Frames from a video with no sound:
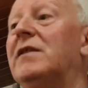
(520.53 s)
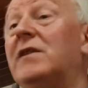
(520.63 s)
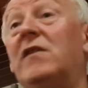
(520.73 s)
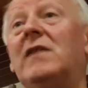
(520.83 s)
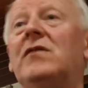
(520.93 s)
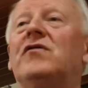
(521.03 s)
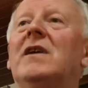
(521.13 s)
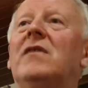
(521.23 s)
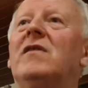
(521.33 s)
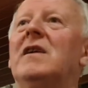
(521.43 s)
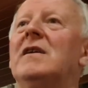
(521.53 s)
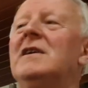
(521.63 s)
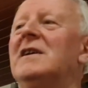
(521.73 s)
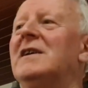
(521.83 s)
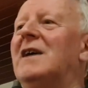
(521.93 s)
This is interesting.
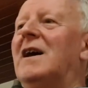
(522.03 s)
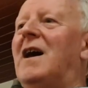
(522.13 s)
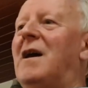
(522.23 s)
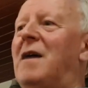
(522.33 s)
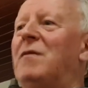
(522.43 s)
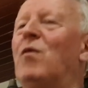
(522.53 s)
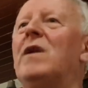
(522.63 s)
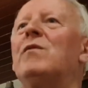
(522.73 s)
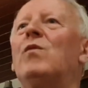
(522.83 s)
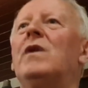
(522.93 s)
I mean, I